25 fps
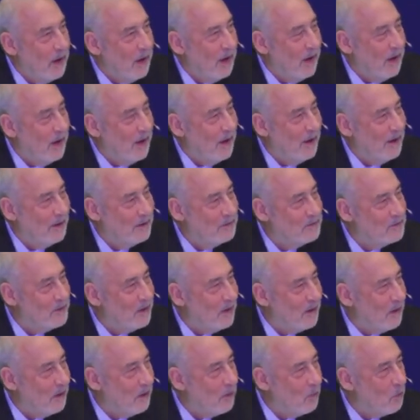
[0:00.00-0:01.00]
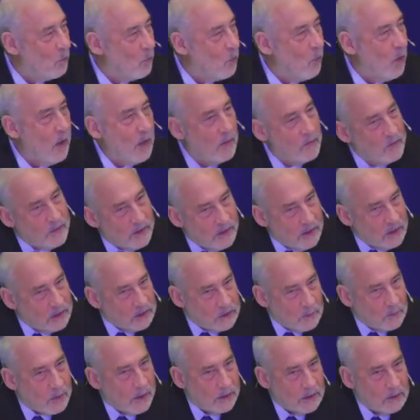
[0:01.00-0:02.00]
And uh, when the
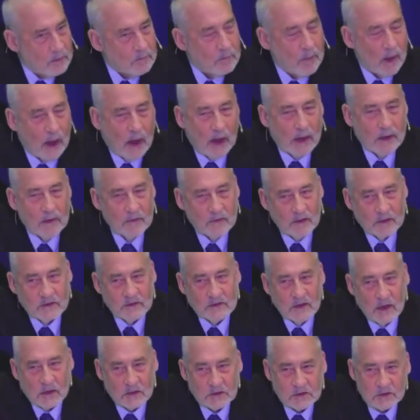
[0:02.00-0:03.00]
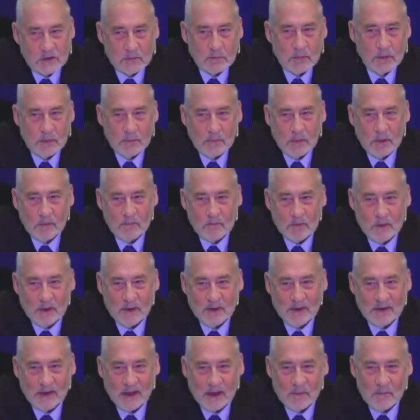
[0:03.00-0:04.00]
independent body that does the
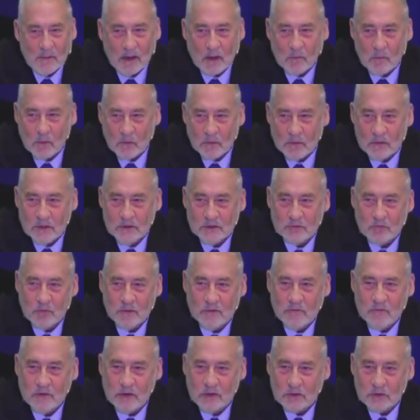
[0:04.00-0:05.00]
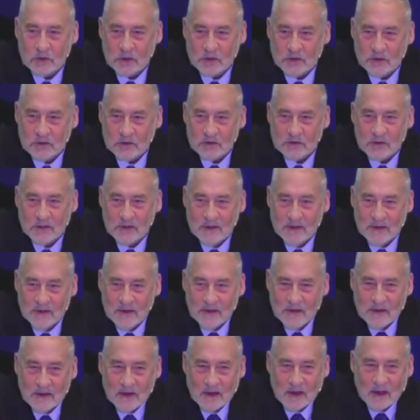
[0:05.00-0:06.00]
PPP came up with these revisions,
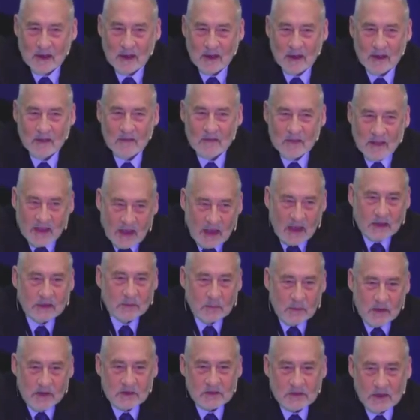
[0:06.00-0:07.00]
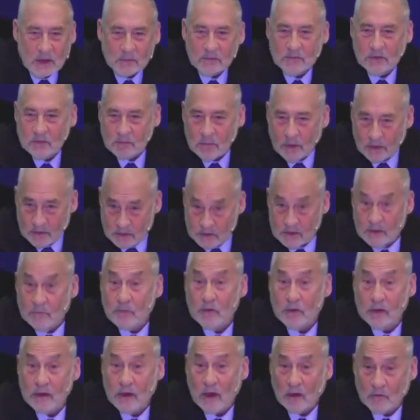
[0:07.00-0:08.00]
uh, they had to be accepted by the
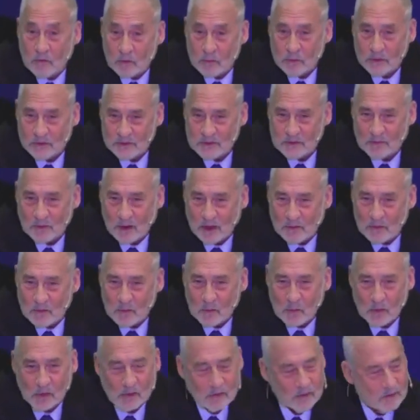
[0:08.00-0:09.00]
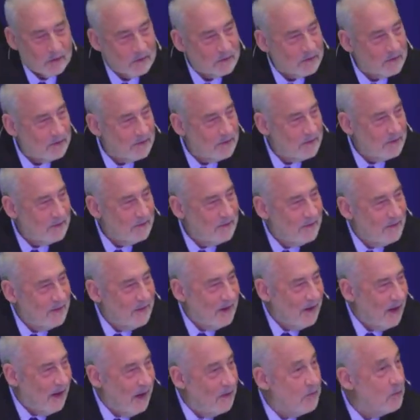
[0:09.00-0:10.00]
different governments around the world.
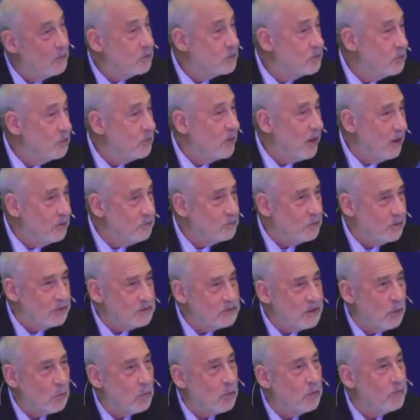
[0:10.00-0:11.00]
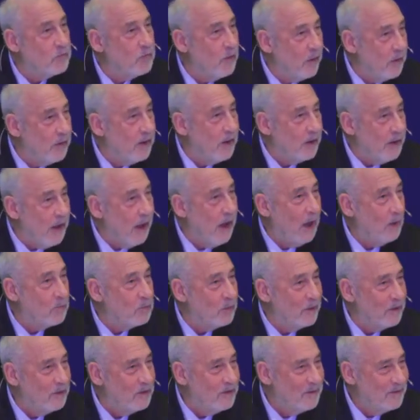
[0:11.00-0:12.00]
And there were two countries that were very
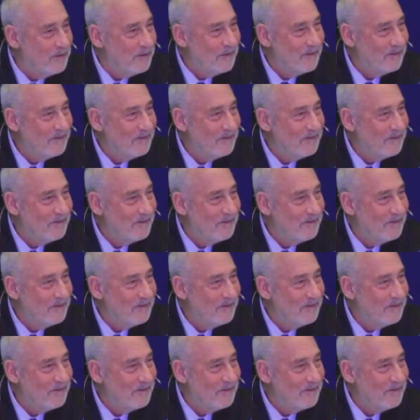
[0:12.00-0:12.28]
unhappy.